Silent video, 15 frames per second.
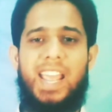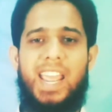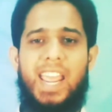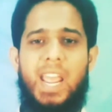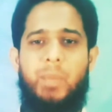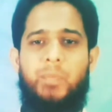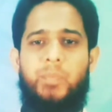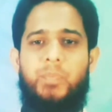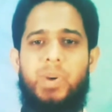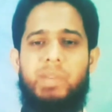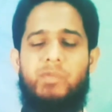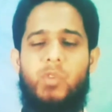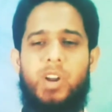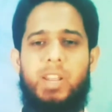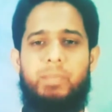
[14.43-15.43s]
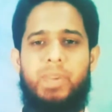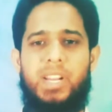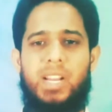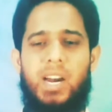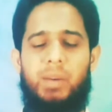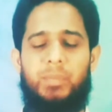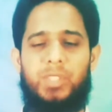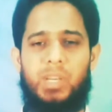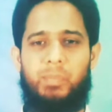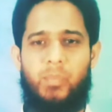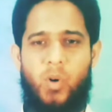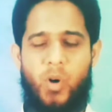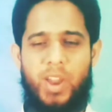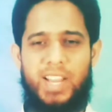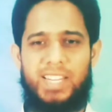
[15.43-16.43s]
everybody becomes a
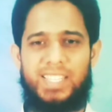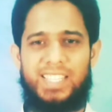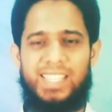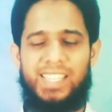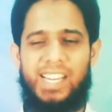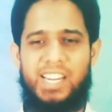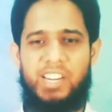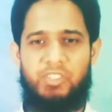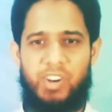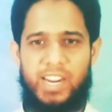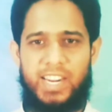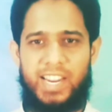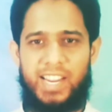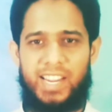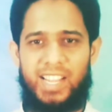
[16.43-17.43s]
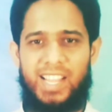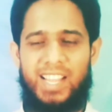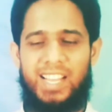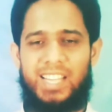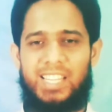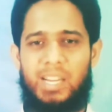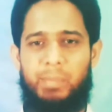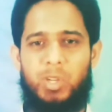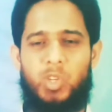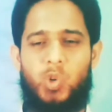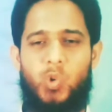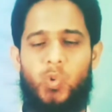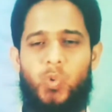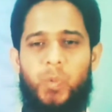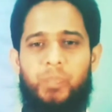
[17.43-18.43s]
poet in a rainy day. Number
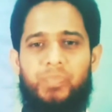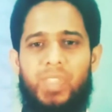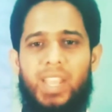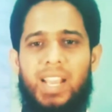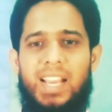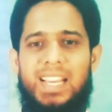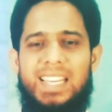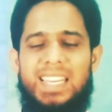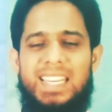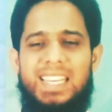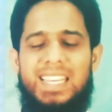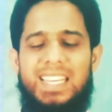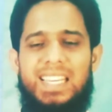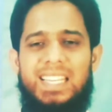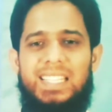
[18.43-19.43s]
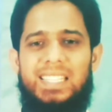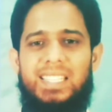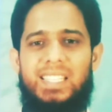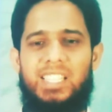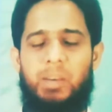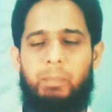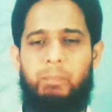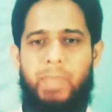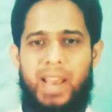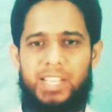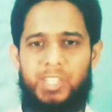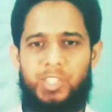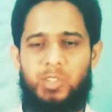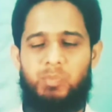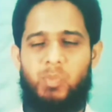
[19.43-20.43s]
2, he is the
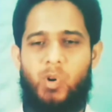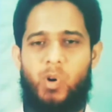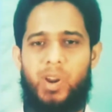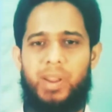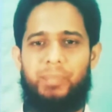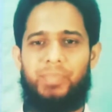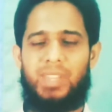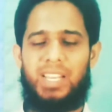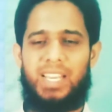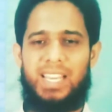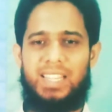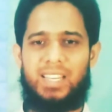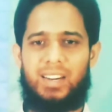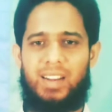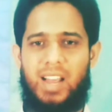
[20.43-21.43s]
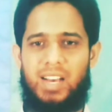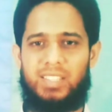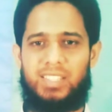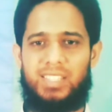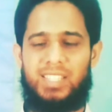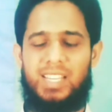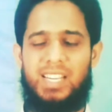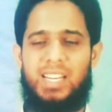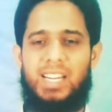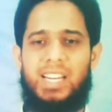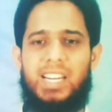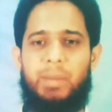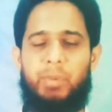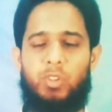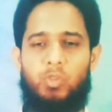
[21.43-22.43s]
best boy in the class.
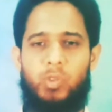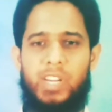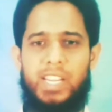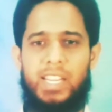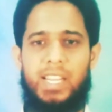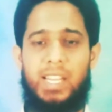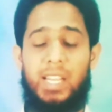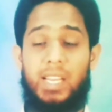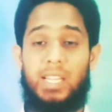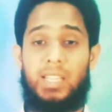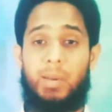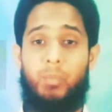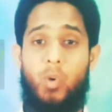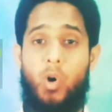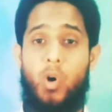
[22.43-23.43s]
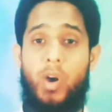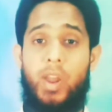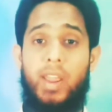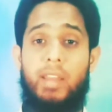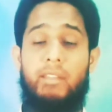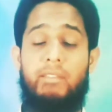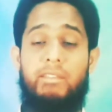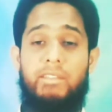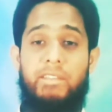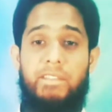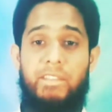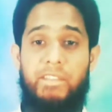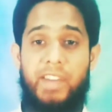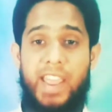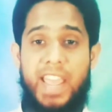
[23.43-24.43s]
Number 3, the boy
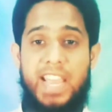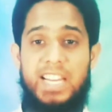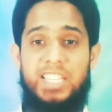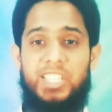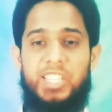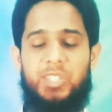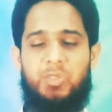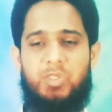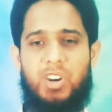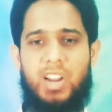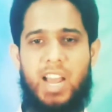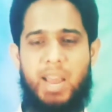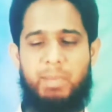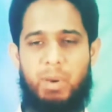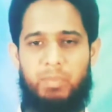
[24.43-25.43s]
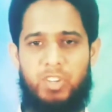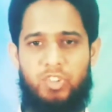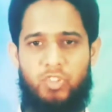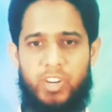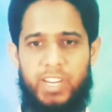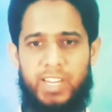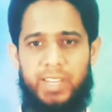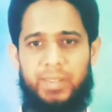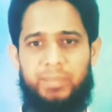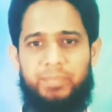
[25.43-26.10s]
failed to climb up a tree.